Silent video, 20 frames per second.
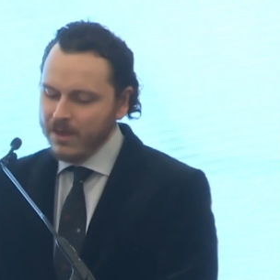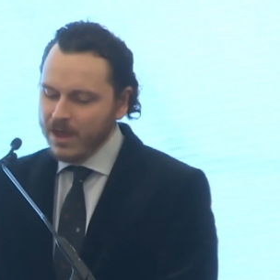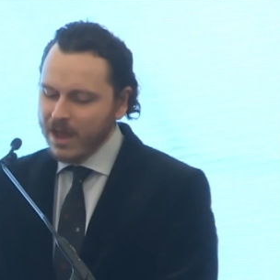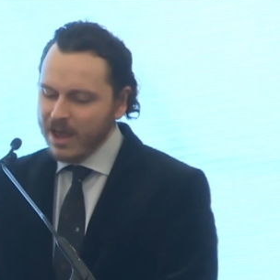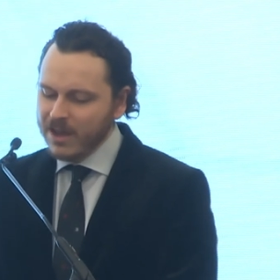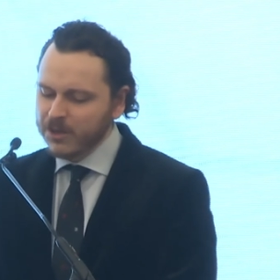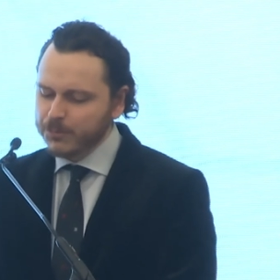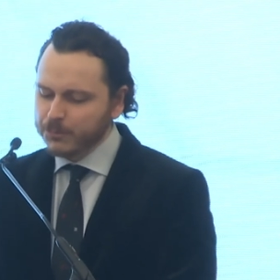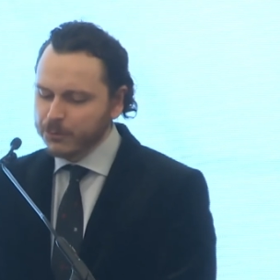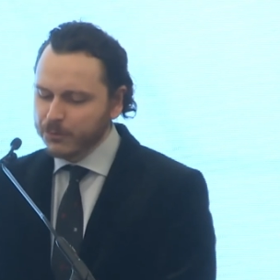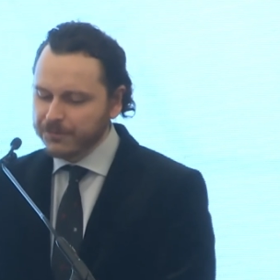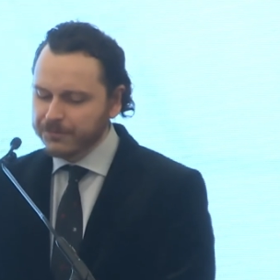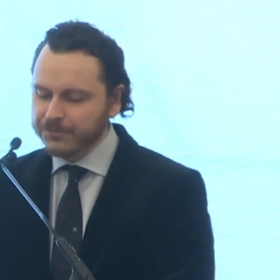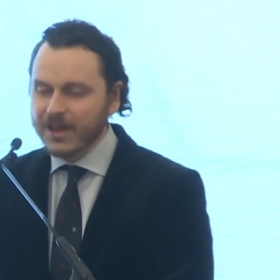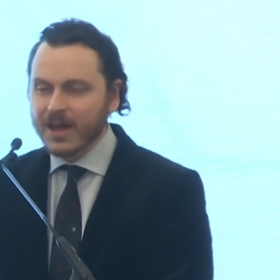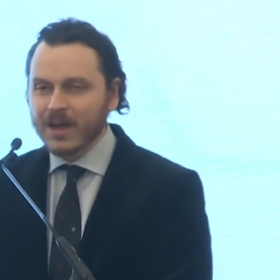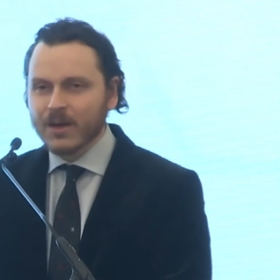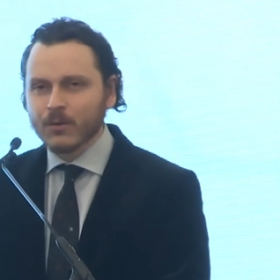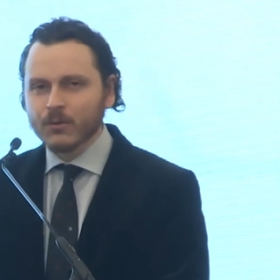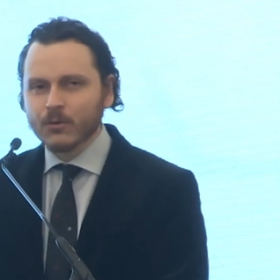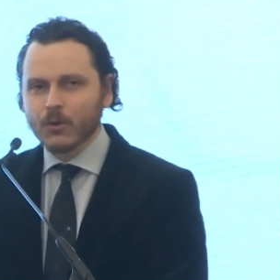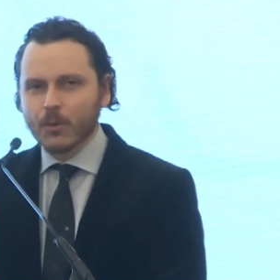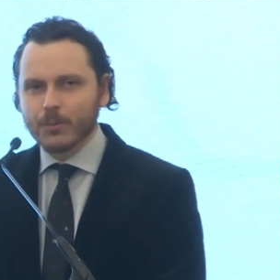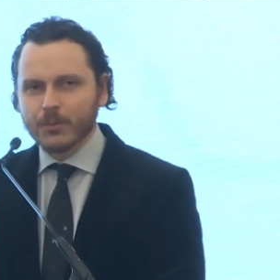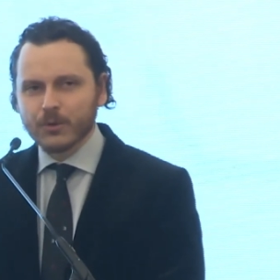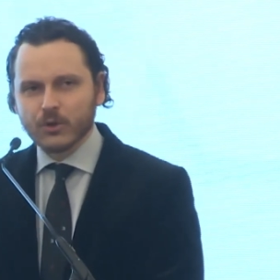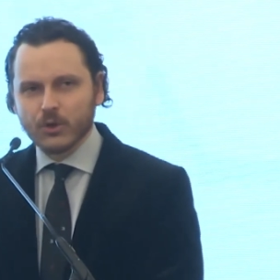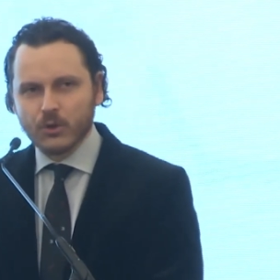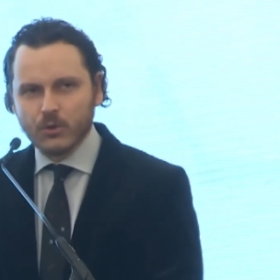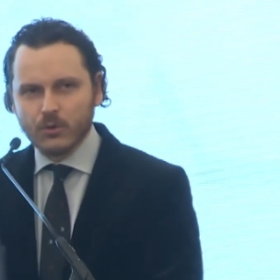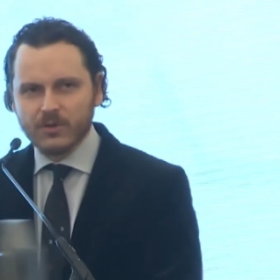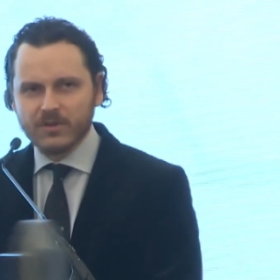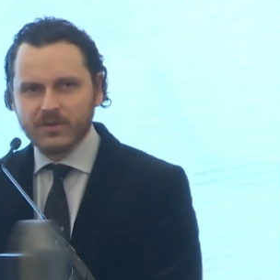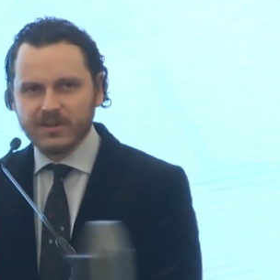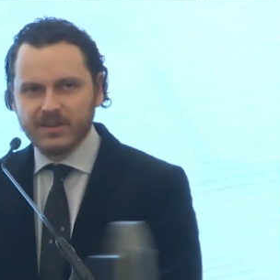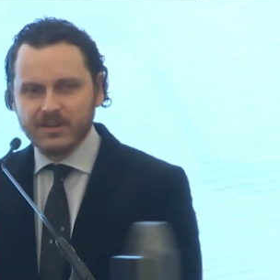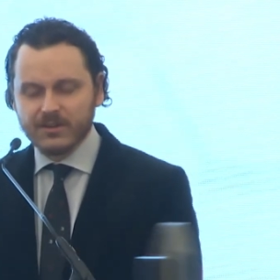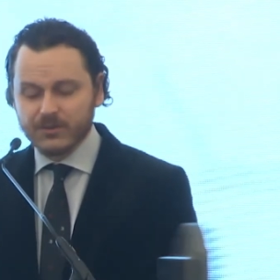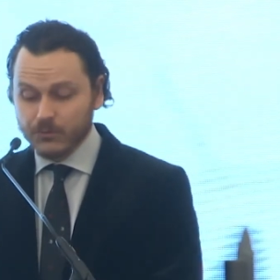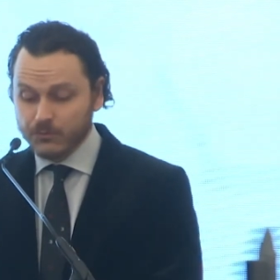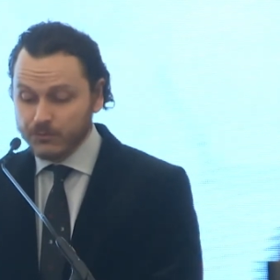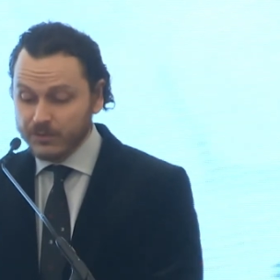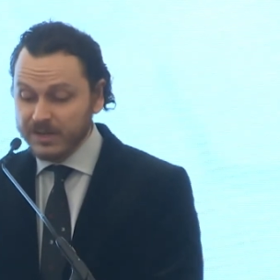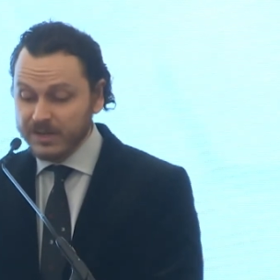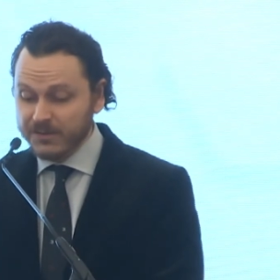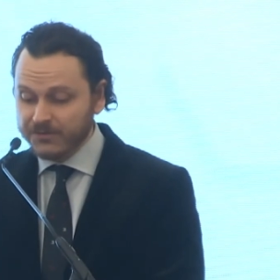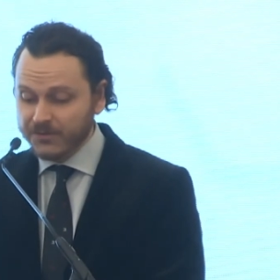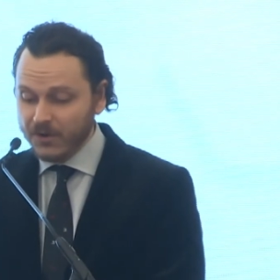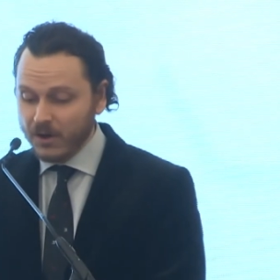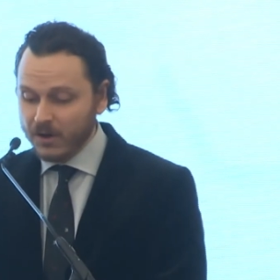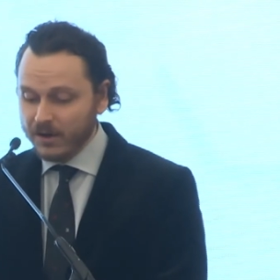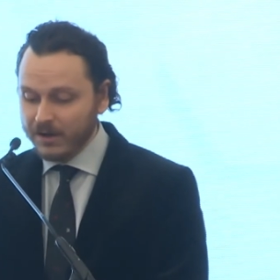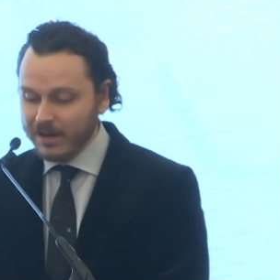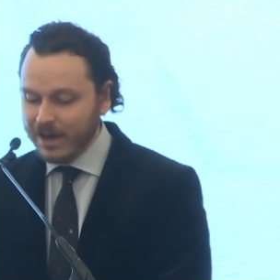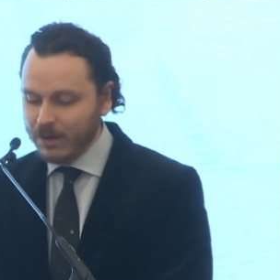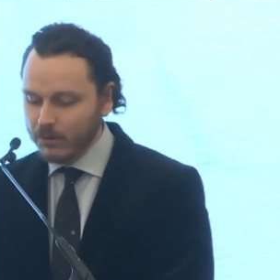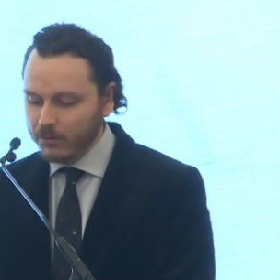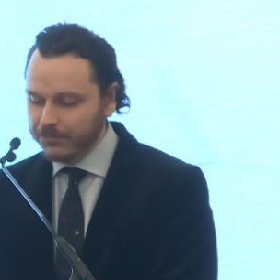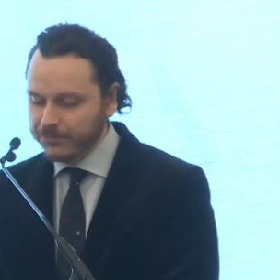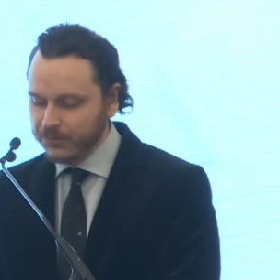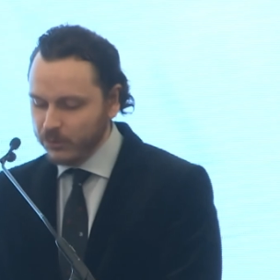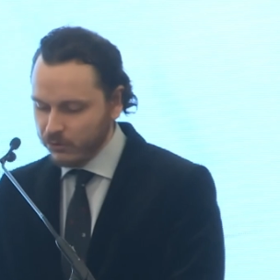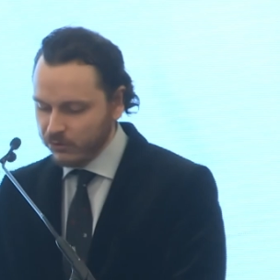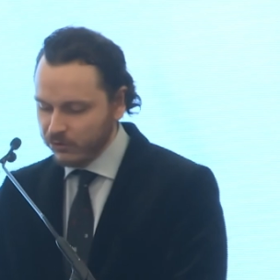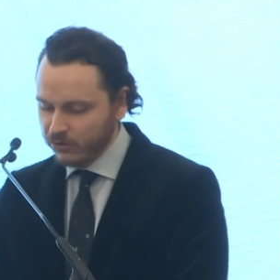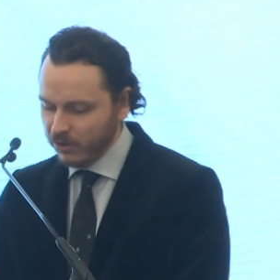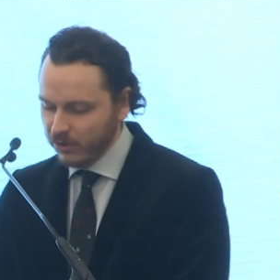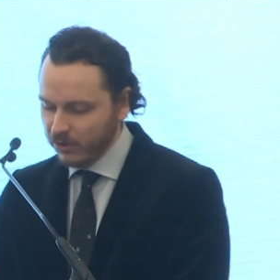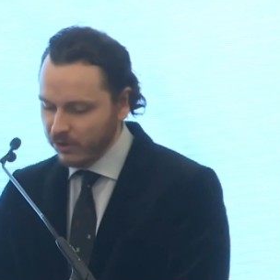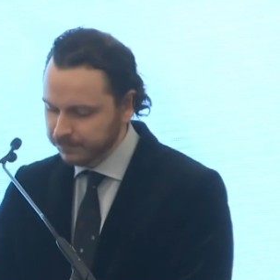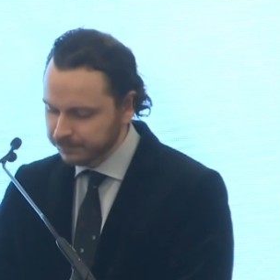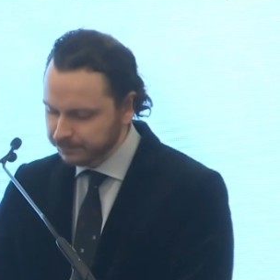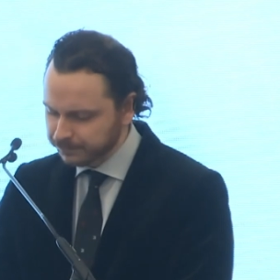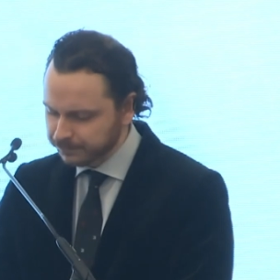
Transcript: and a profound opportunity to redefine our future.